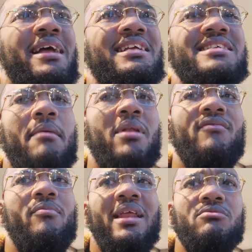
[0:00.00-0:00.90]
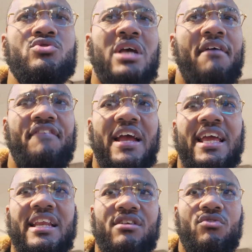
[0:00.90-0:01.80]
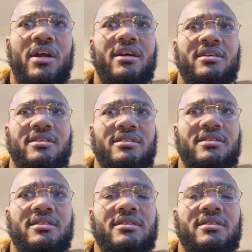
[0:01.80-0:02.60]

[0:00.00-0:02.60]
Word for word: At the top level, man, I'm just gotta fight and get in the ring. Sure.